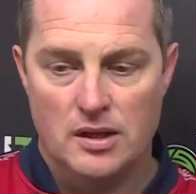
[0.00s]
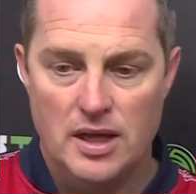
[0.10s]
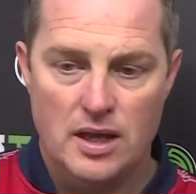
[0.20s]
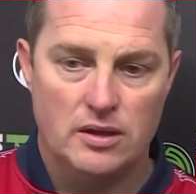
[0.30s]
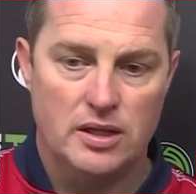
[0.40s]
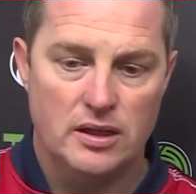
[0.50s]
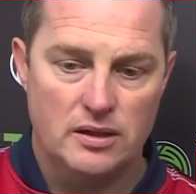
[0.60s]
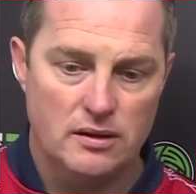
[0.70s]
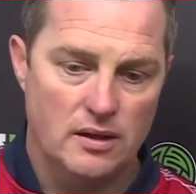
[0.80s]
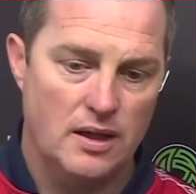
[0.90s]
Yeah, I
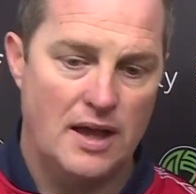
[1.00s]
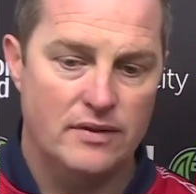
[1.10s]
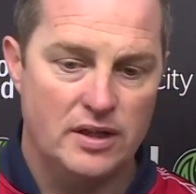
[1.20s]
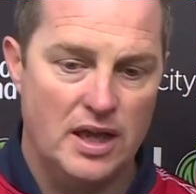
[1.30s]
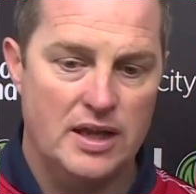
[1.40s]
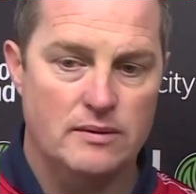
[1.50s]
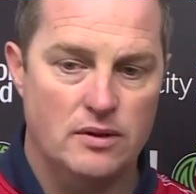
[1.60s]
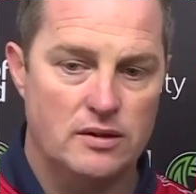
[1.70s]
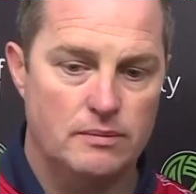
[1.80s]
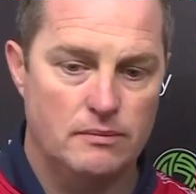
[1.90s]
think having game,
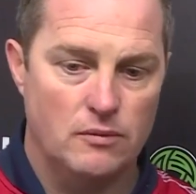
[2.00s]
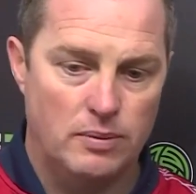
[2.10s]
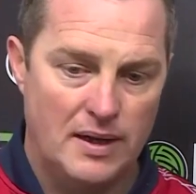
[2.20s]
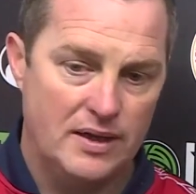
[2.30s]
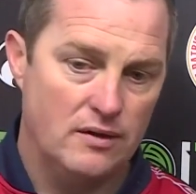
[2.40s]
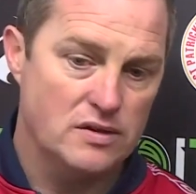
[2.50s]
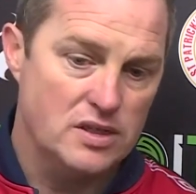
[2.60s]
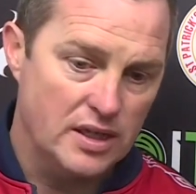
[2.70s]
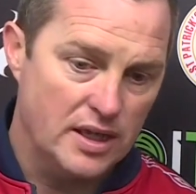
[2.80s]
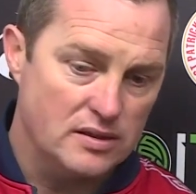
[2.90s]
like we're playing
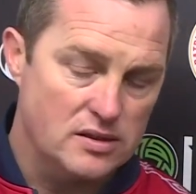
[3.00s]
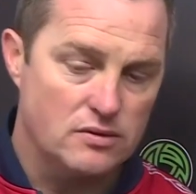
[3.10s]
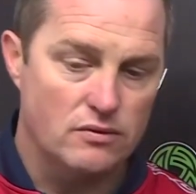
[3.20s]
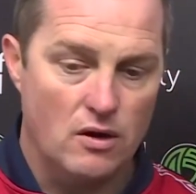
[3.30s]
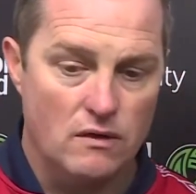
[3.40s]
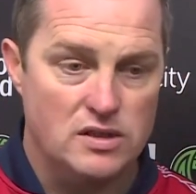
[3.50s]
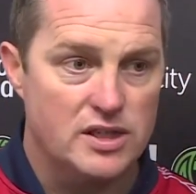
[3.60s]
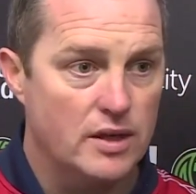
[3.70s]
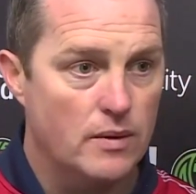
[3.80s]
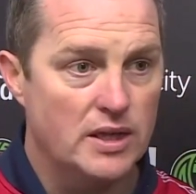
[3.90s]
obviously against Rovers
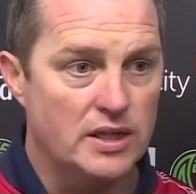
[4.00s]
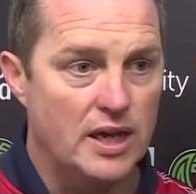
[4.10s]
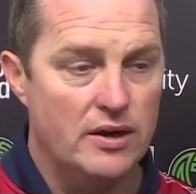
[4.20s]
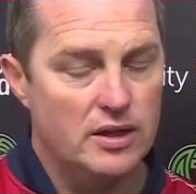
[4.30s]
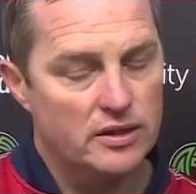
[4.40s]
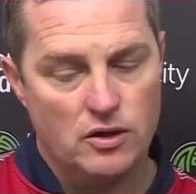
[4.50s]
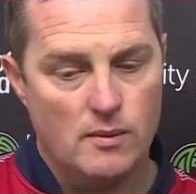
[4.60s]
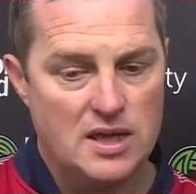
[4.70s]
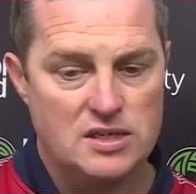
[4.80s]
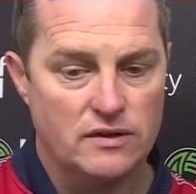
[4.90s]
and then away to Derry, they're 2
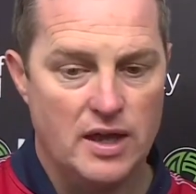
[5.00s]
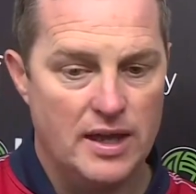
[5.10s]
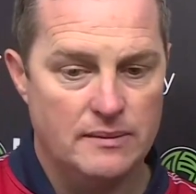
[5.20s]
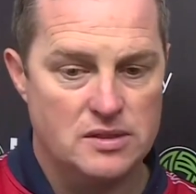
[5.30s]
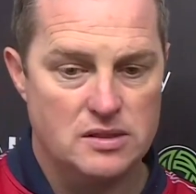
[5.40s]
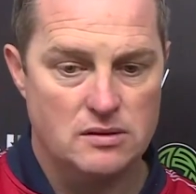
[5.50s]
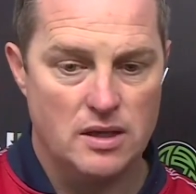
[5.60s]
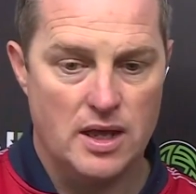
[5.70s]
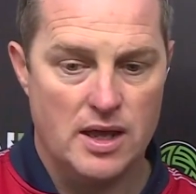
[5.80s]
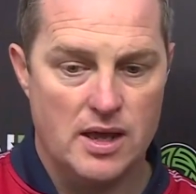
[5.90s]
massive games,
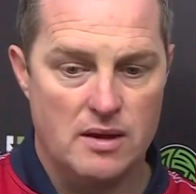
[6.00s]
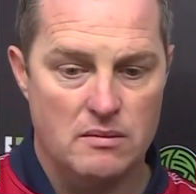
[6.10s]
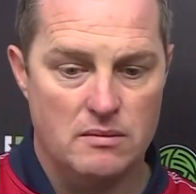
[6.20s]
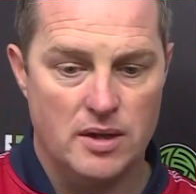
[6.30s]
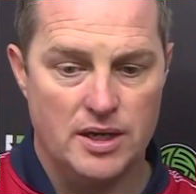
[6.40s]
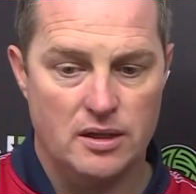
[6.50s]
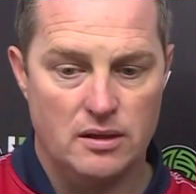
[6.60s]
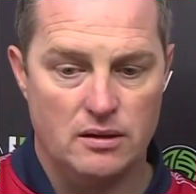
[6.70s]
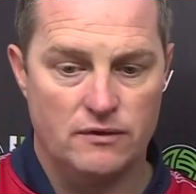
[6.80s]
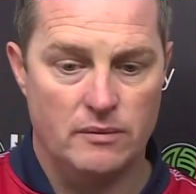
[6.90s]
and
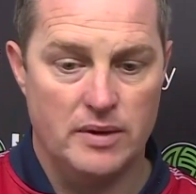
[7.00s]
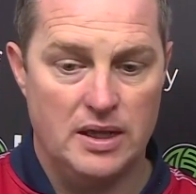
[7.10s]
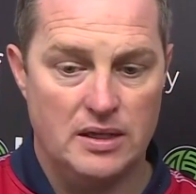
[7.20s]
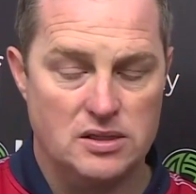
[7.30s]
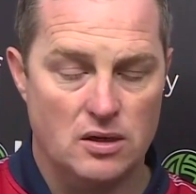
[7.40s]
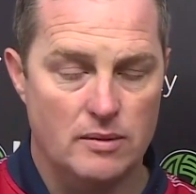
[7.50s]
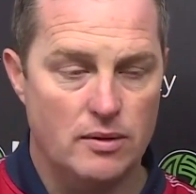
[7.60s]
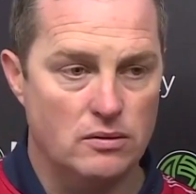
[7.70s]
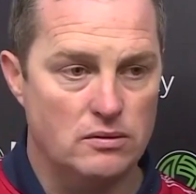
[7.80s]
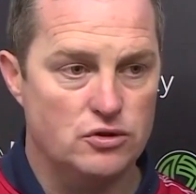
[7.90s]
for me it's all
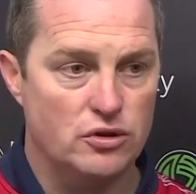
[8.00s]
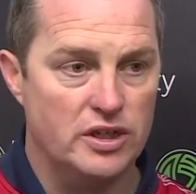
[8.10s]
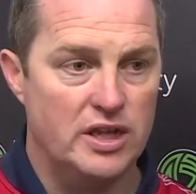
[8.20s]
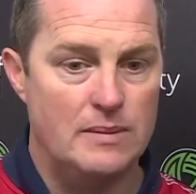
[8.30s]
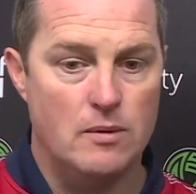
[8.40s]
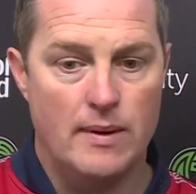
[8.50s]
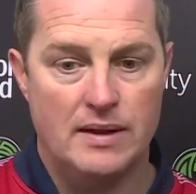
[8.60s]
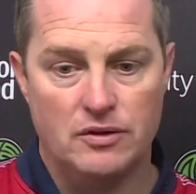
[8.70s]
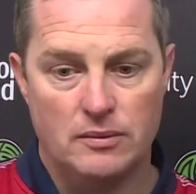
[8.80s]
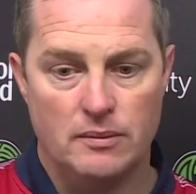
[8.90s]
about trying to keep
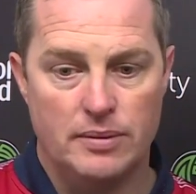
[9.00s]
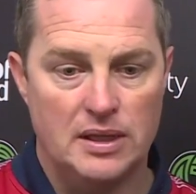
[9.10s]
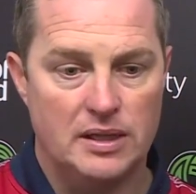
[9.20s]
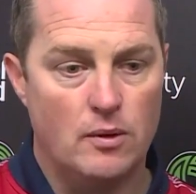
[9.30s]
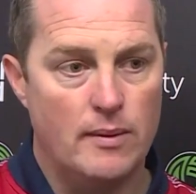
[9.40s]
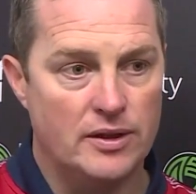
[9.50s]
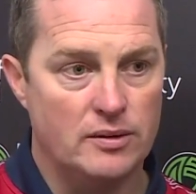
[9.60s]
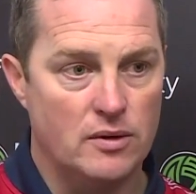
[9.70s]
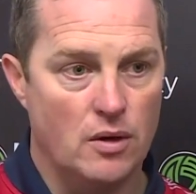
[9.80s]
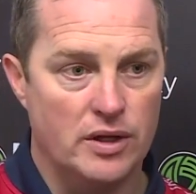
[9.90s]
momentum and building
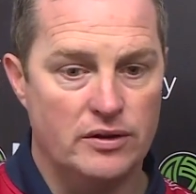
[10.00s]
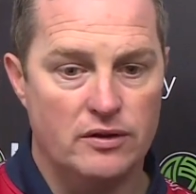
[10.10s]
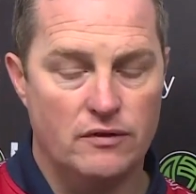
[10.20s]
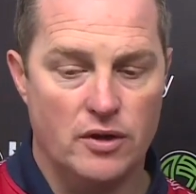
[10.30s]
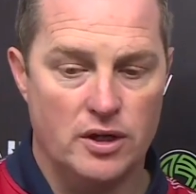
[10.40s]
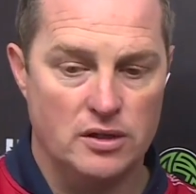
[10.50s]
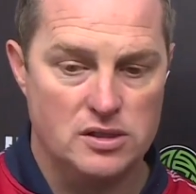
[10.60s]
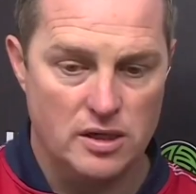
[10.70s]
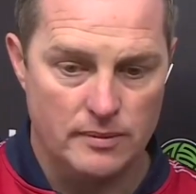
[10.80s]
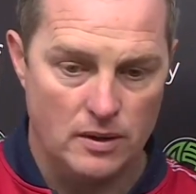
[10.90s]
momentum going into the final.
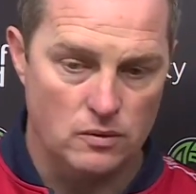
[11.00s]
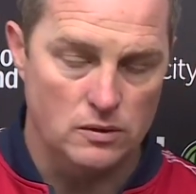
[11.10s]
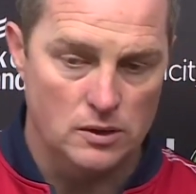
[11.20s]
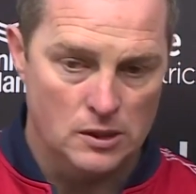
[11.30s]
It's not about